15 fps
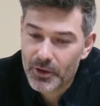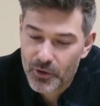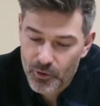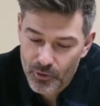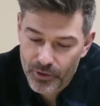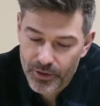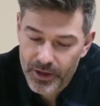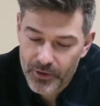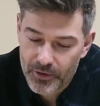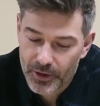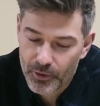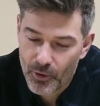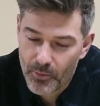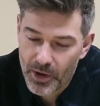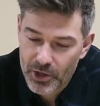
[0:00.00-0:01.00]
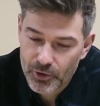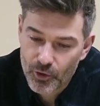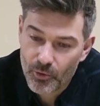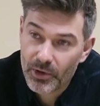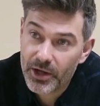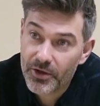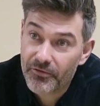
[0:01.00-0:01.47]
Two things that don't match.
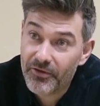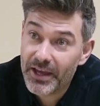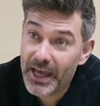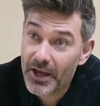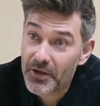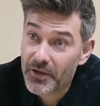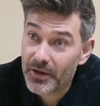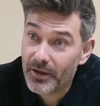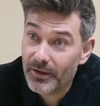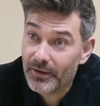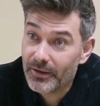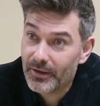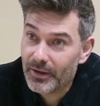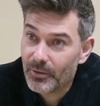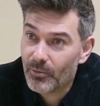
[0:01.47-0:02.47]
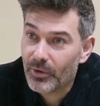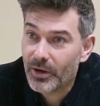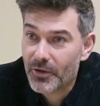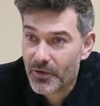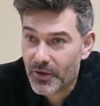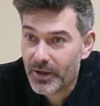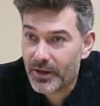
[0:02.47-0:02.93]
Normally it's Fiesta.
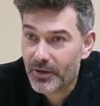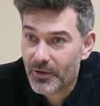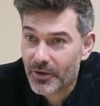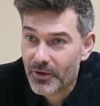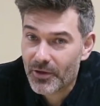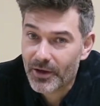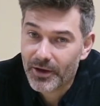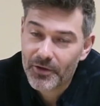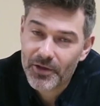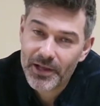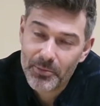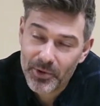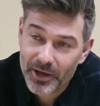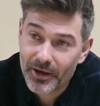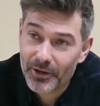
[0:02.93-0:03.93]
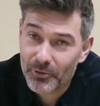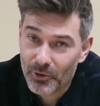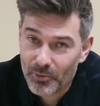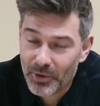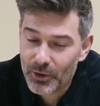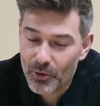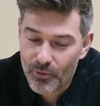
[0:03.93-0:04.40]
My Siesta is like a sleepy
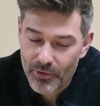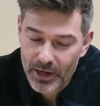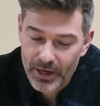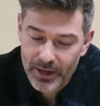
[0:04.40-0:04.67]
carnival, but not really.